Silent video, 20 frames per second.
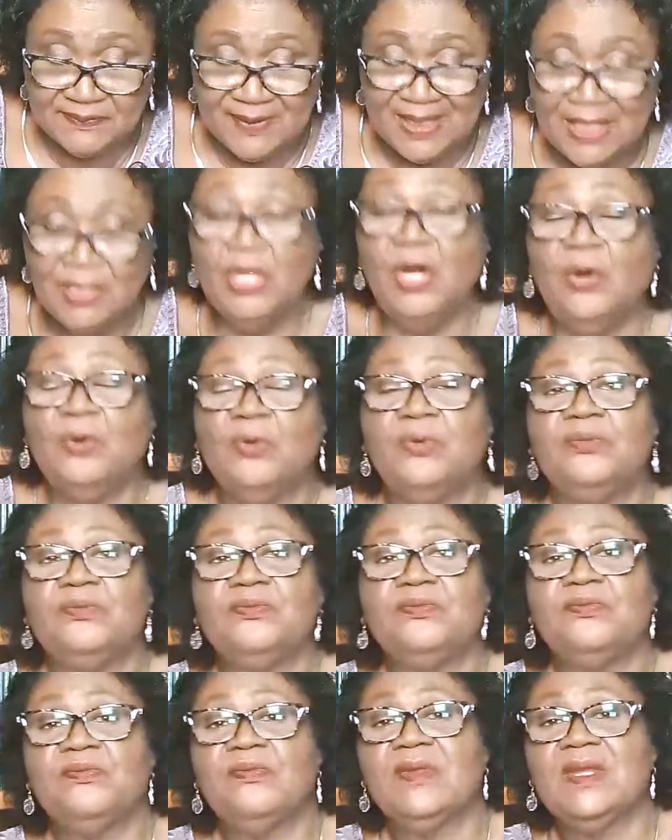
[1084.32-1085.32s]
Now,
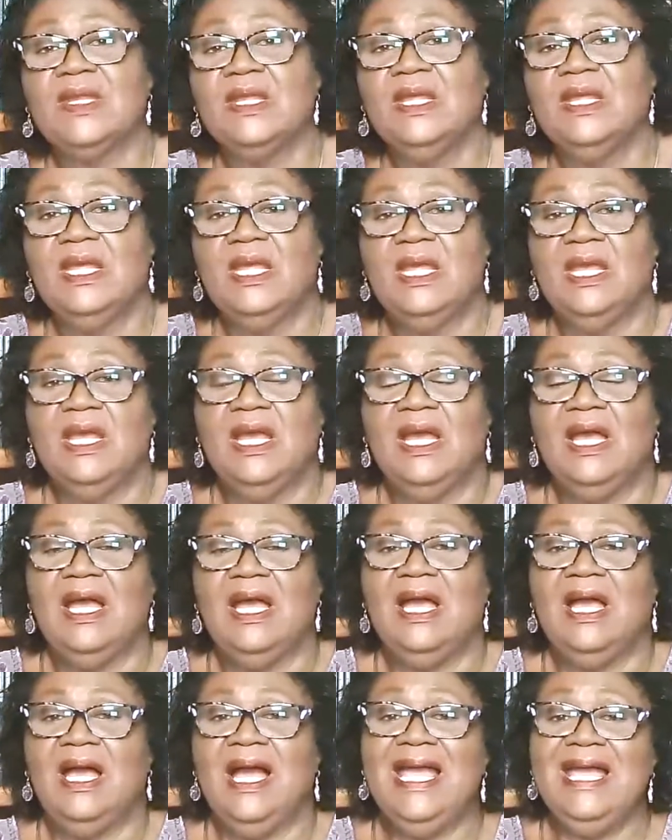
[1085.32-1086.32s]

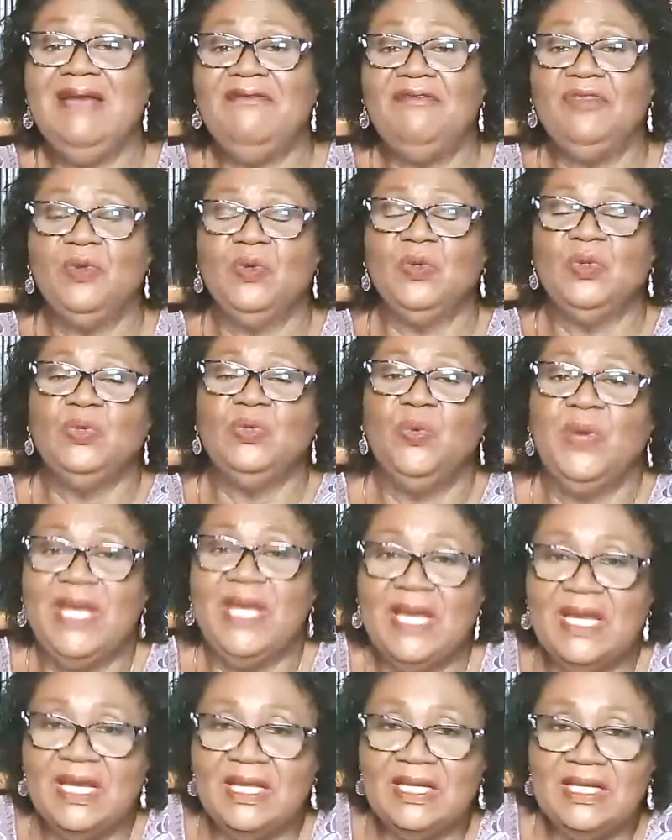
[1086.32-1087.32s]
I have known
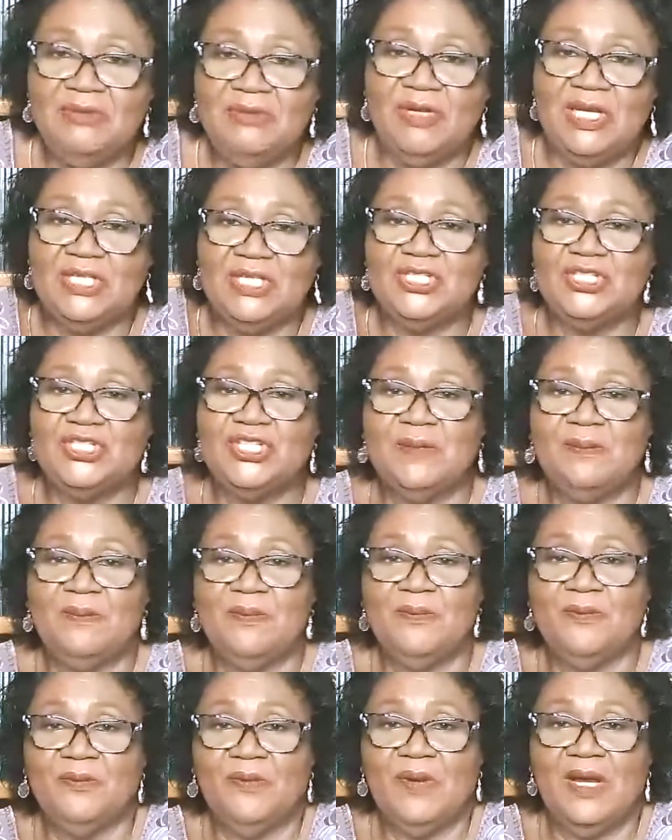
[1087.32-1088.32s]
where the relationship
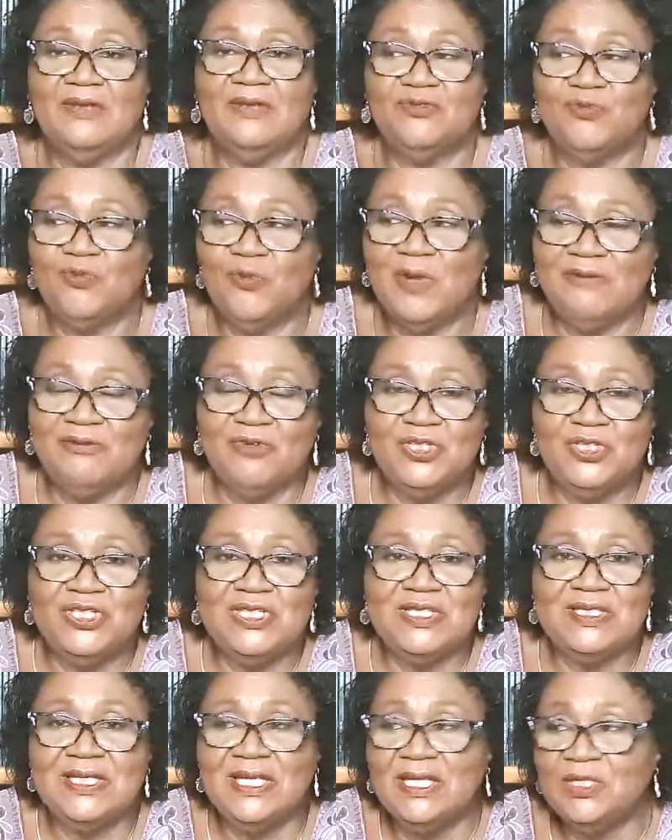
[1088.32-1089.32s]
has have reached the
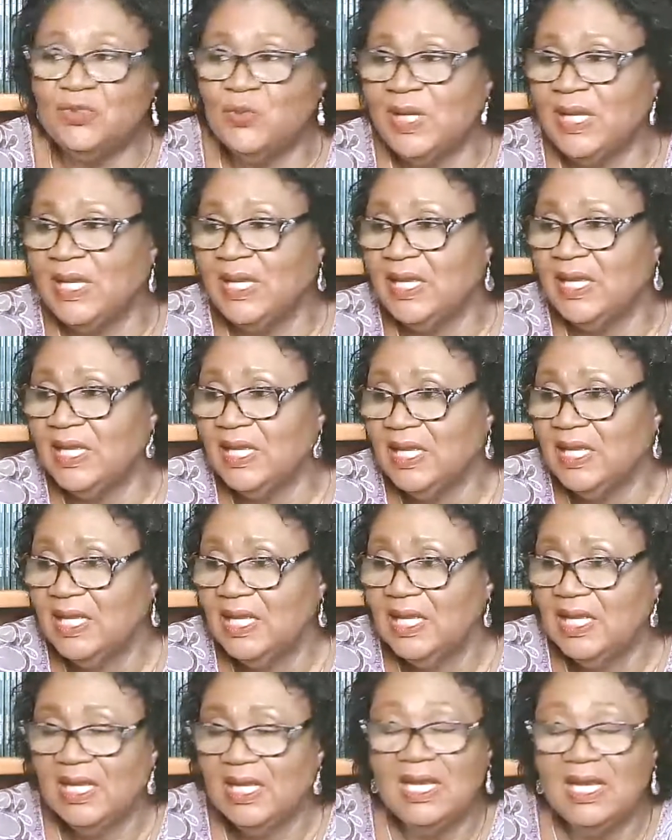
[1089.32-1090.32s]
stage where
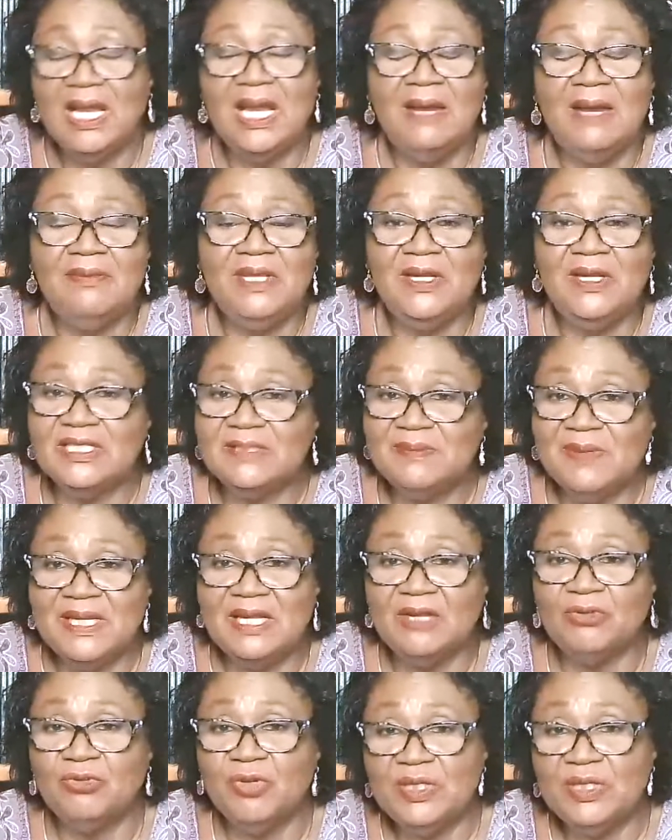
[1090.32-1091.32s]
um, the husband
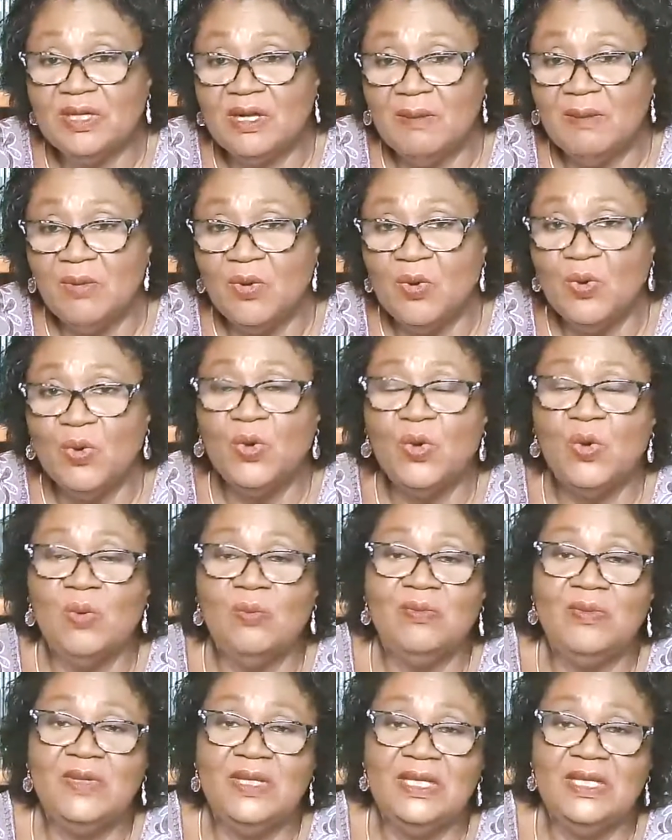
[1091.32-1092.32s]
agreed to come
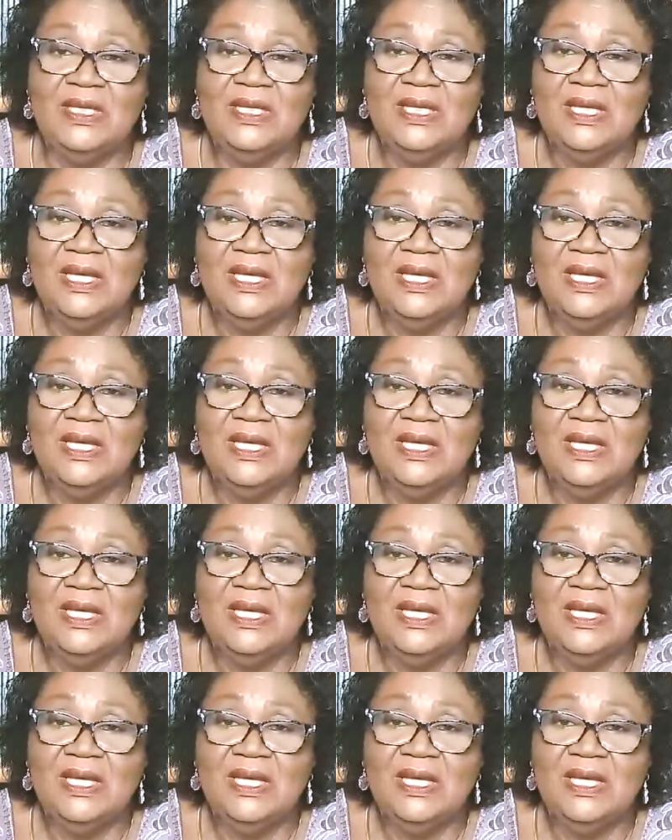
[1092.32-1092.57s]
home. He,